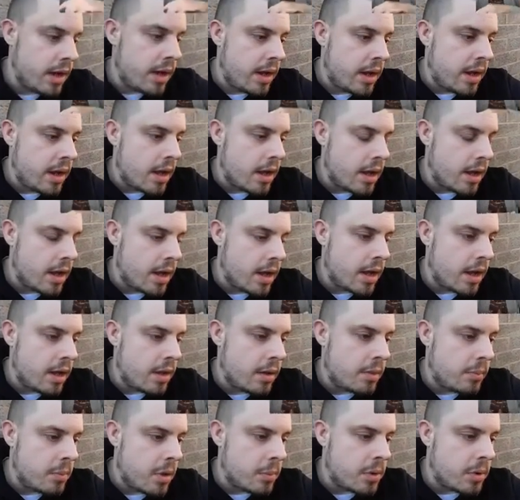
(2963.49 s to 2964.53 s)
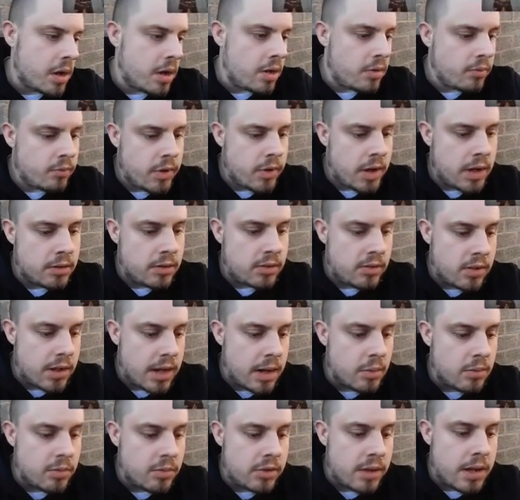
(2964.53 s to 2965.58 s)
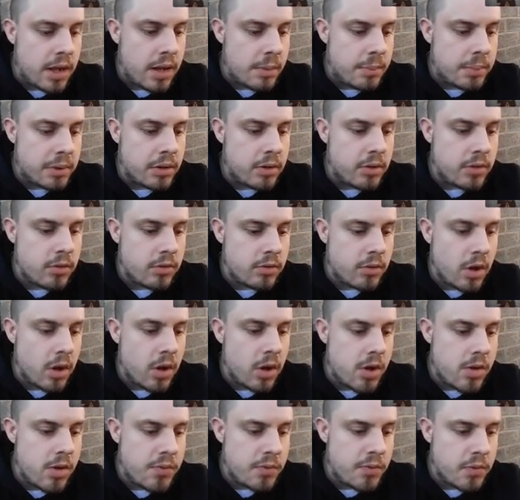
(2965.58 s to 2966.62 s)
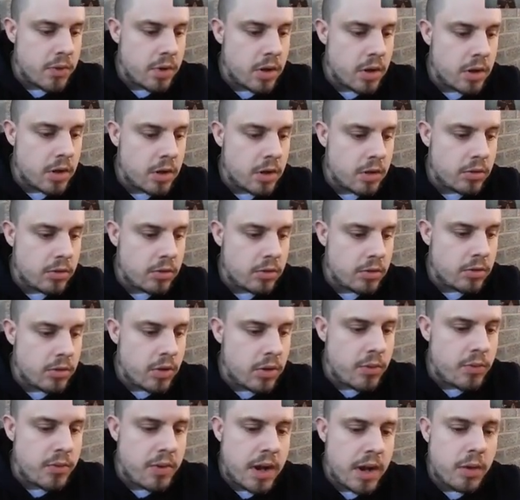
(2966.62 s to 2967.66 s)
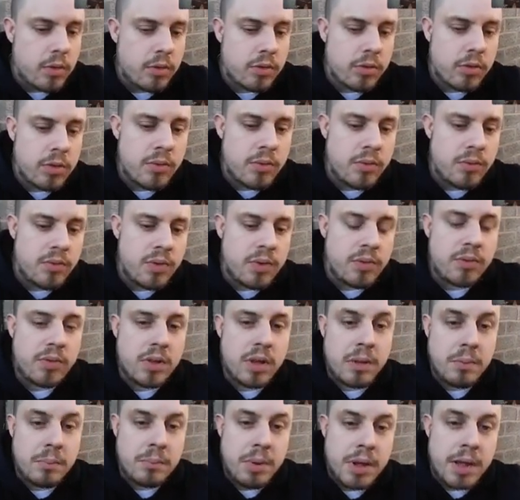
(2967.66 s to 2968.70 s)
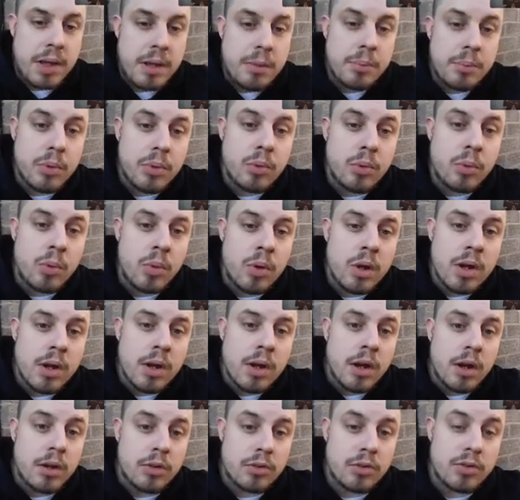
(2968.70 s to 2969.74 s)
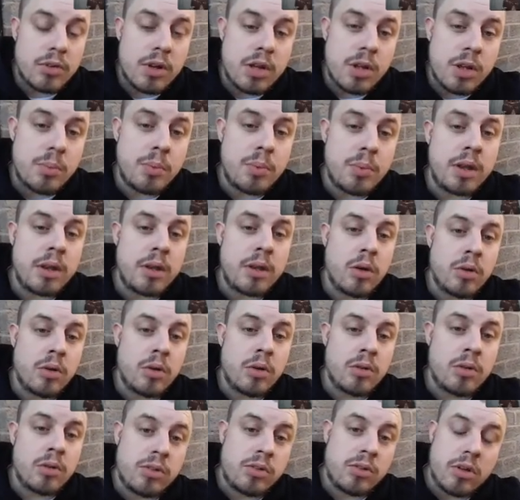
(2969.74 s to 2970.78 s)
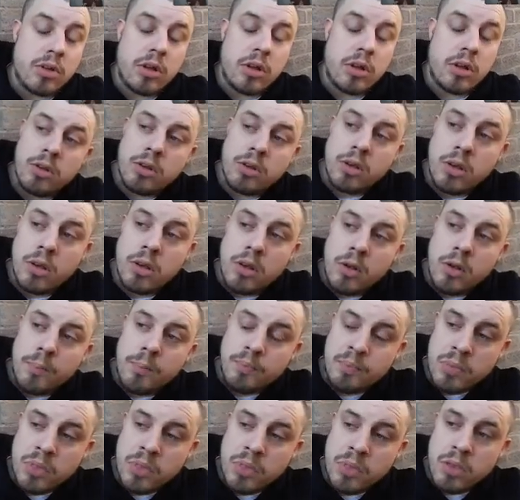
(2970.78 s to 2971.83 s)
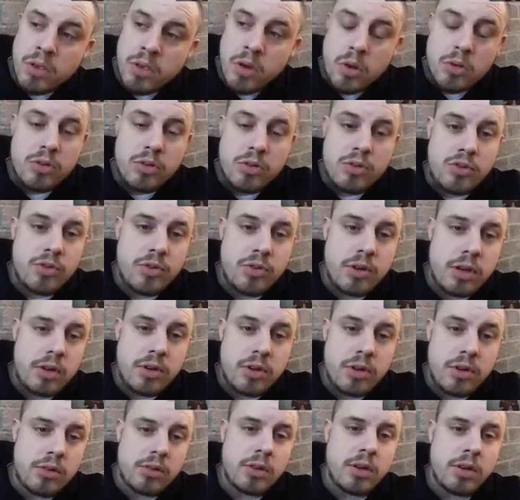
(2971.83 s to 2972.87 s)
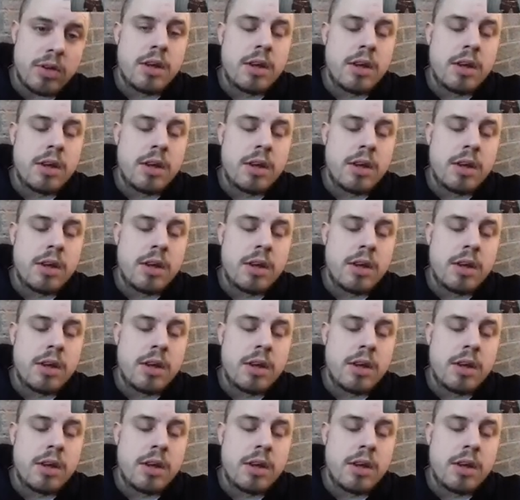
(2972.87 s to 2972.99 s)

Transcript: I'm going around the towns and that because over 2,015 people are sleeping on the streets.